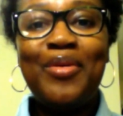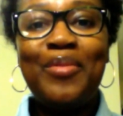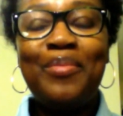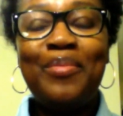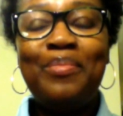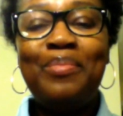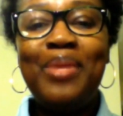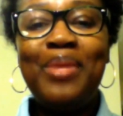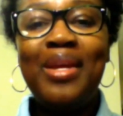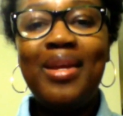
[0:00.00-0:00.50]

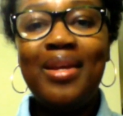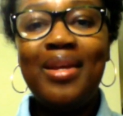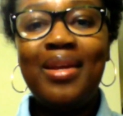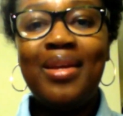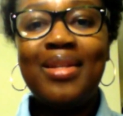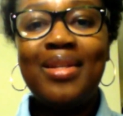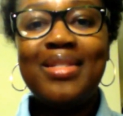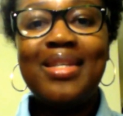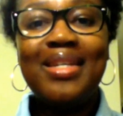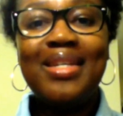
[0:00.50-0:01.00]
Being
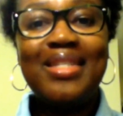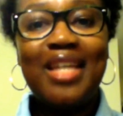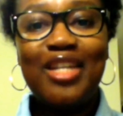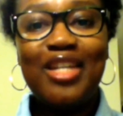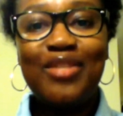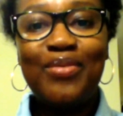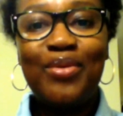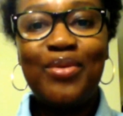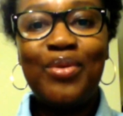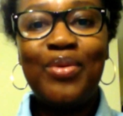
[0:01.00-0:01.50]

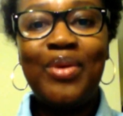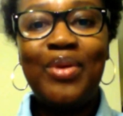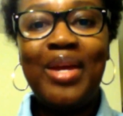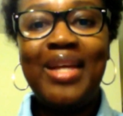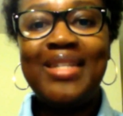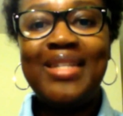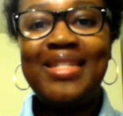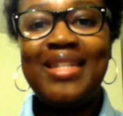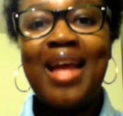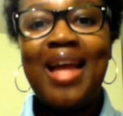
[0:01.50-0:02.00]
successful is
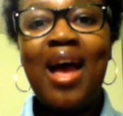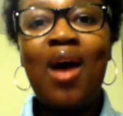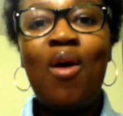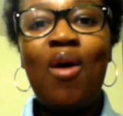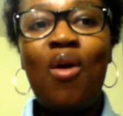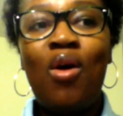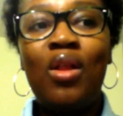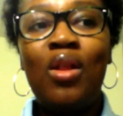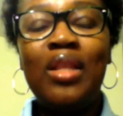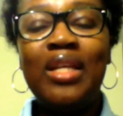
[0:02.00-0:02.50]
not
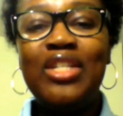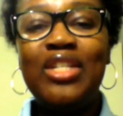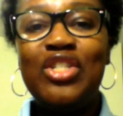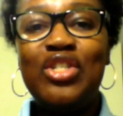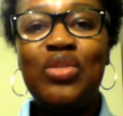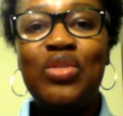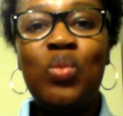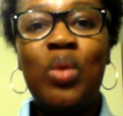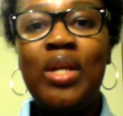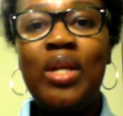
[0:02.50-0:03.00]
all in just
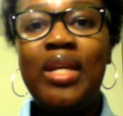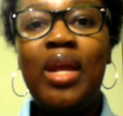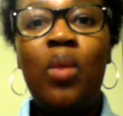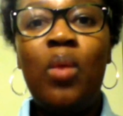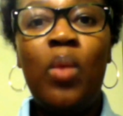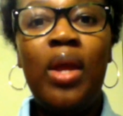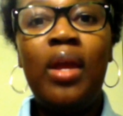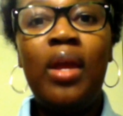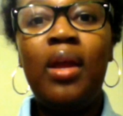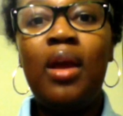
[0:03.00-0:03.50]
one day
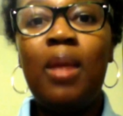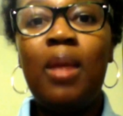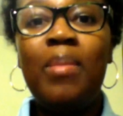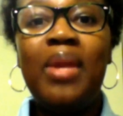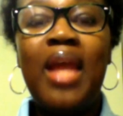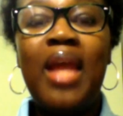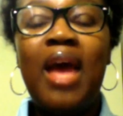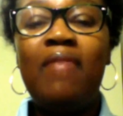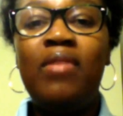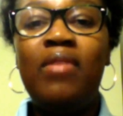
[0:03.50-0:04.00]
waking up and
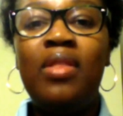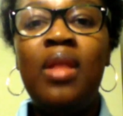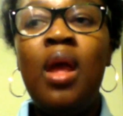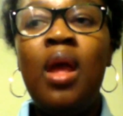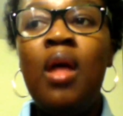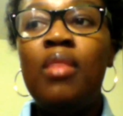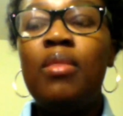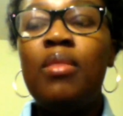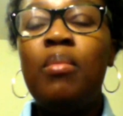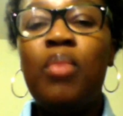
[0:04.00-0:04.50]
having
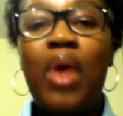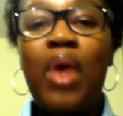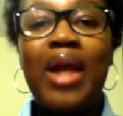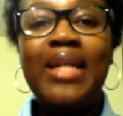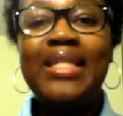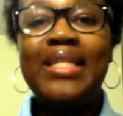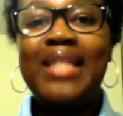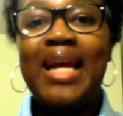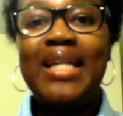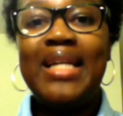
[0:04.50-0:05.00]
the brightest
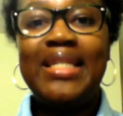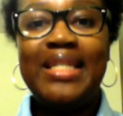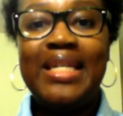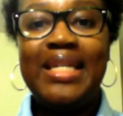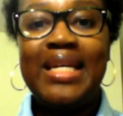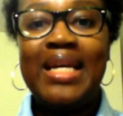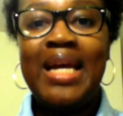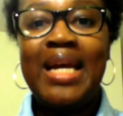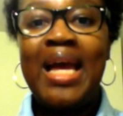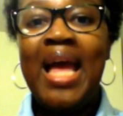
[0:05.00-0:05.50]

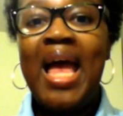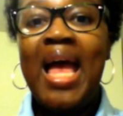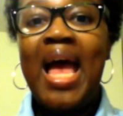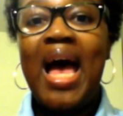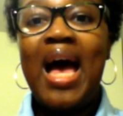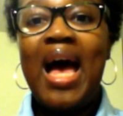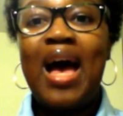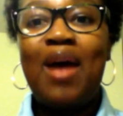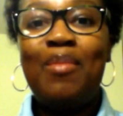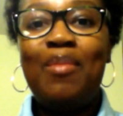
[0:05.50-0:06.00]
idea
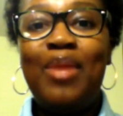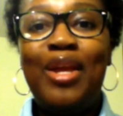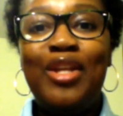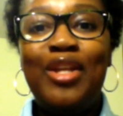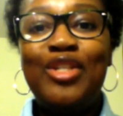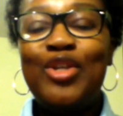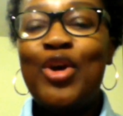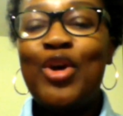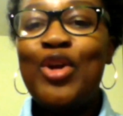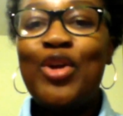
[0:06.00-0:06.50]
and
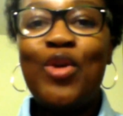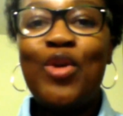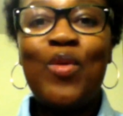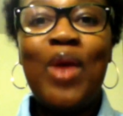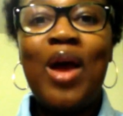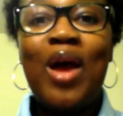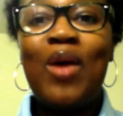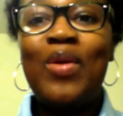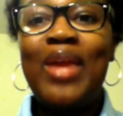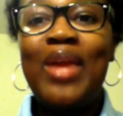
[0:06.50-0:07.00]
turning
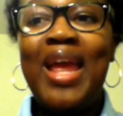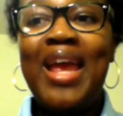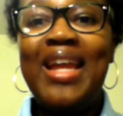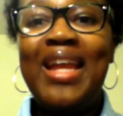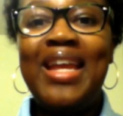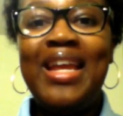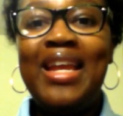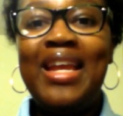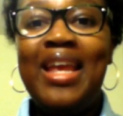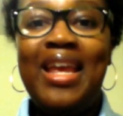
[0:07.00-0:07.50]
around
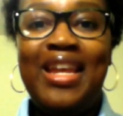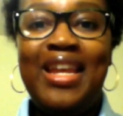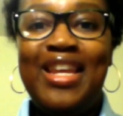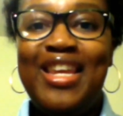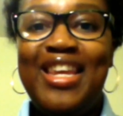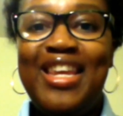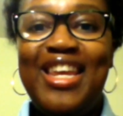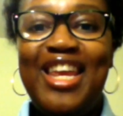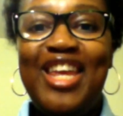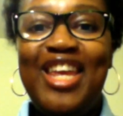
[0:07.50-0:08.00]
and
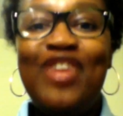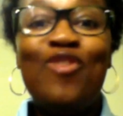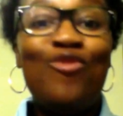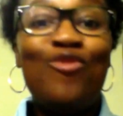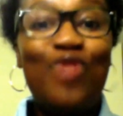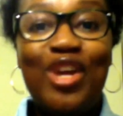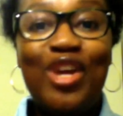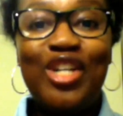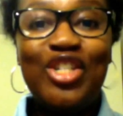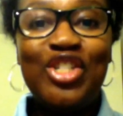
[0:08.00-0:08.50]
you're
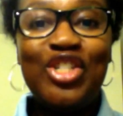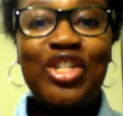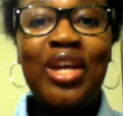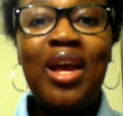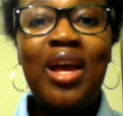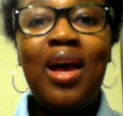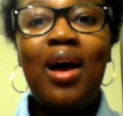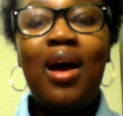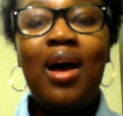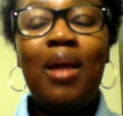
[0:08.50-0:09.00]
rich.
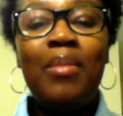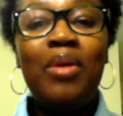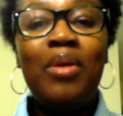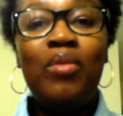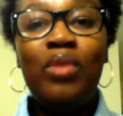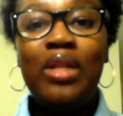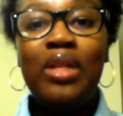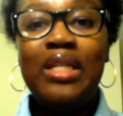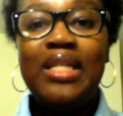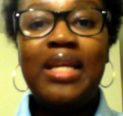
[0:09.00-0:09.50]
It
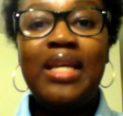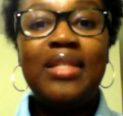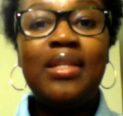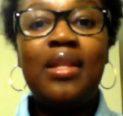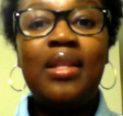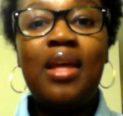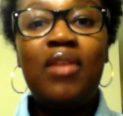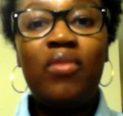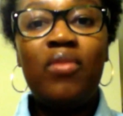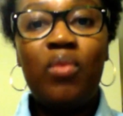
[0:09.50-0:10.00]
really takes a lot
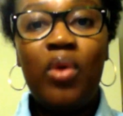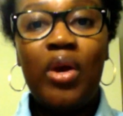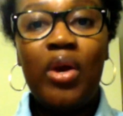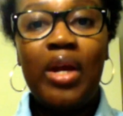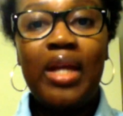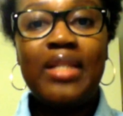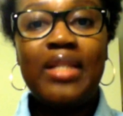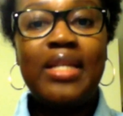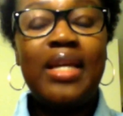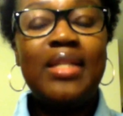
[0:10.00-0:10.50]
of work. It
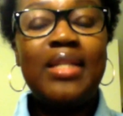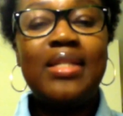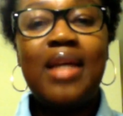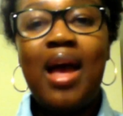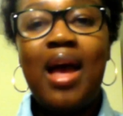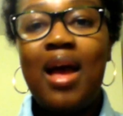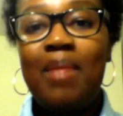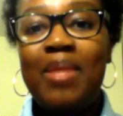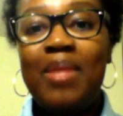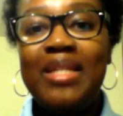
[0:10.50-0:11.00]
takes
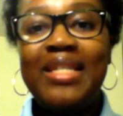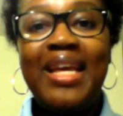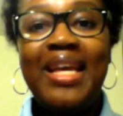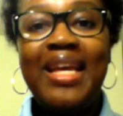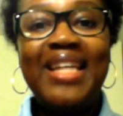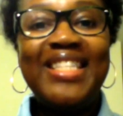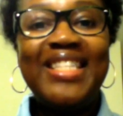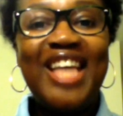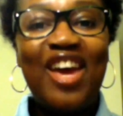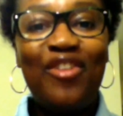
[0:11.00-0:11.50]
time. It takes
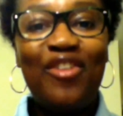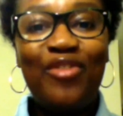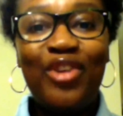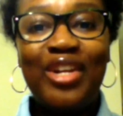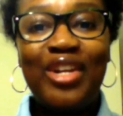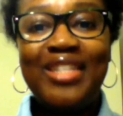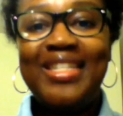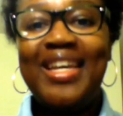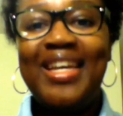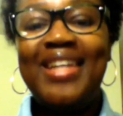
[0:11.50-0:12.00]
effort. It
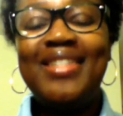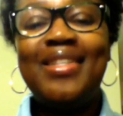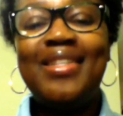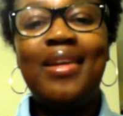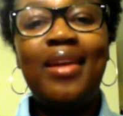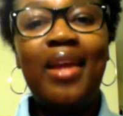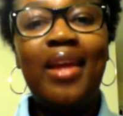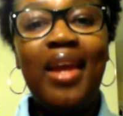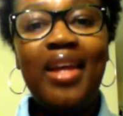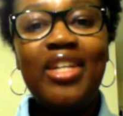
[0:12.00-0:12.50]
takes
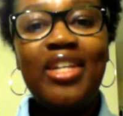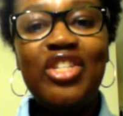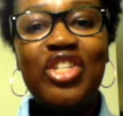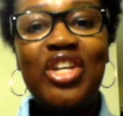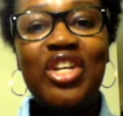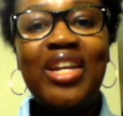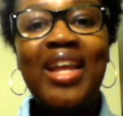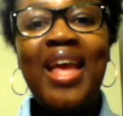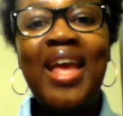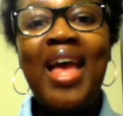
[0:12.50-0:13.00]
dedication.
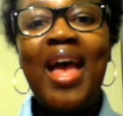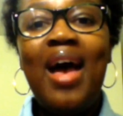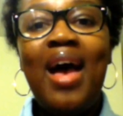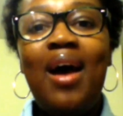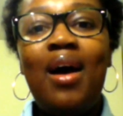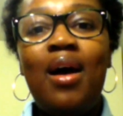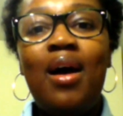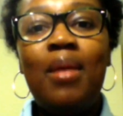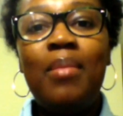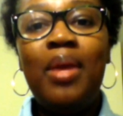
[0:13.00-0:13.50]

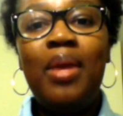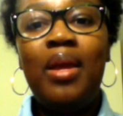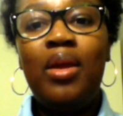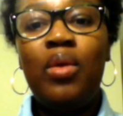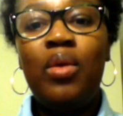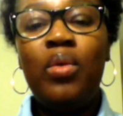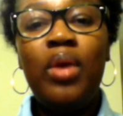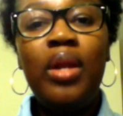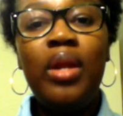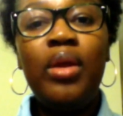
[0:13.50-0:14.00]
And
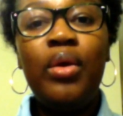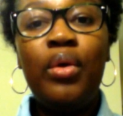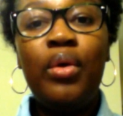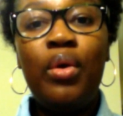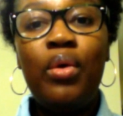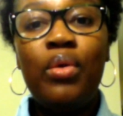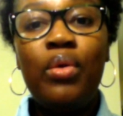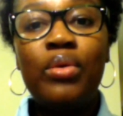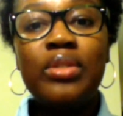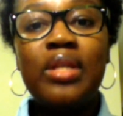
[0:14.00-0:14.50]
creating
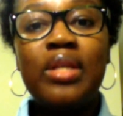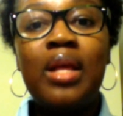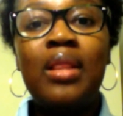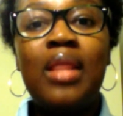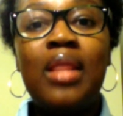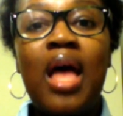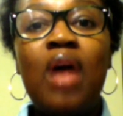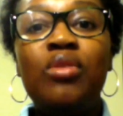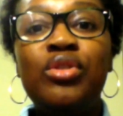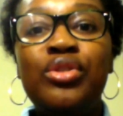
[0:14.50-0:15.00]
goals
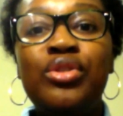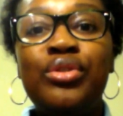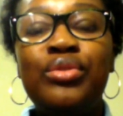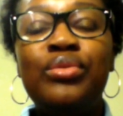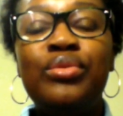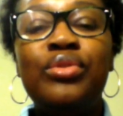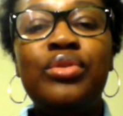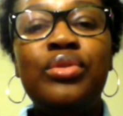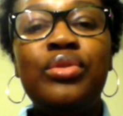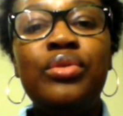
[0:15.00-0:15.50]
allows you
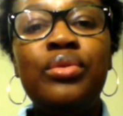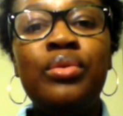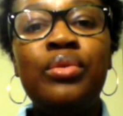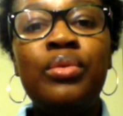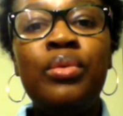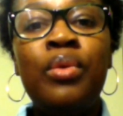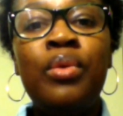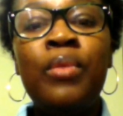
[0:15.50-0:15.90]
to